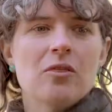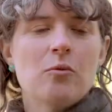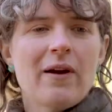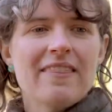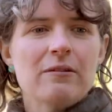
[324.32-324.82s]
the
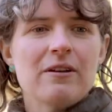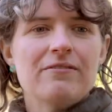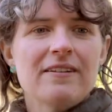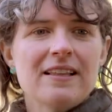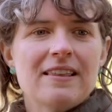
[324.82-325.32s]
way that we
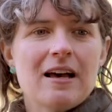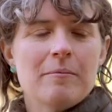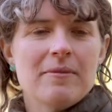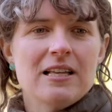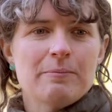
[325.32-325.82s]
feed
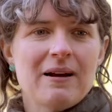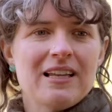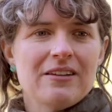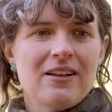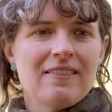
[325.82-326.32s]
them is by
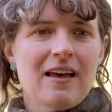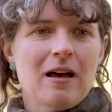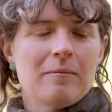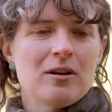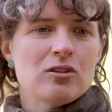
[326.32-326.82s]
giving
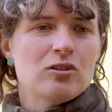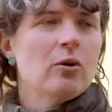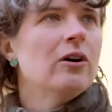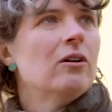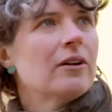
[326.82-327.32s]
them
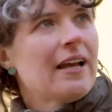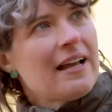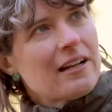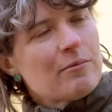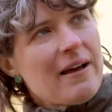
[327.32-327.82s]
soil
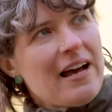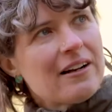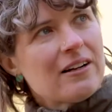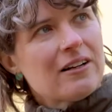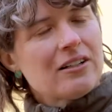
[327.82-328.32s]
organic
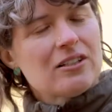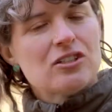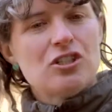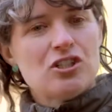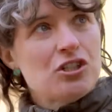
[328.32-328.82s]
matter
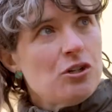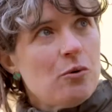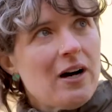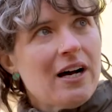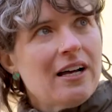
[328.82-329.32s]
to chew
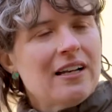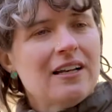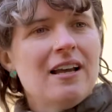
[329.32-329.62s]
on,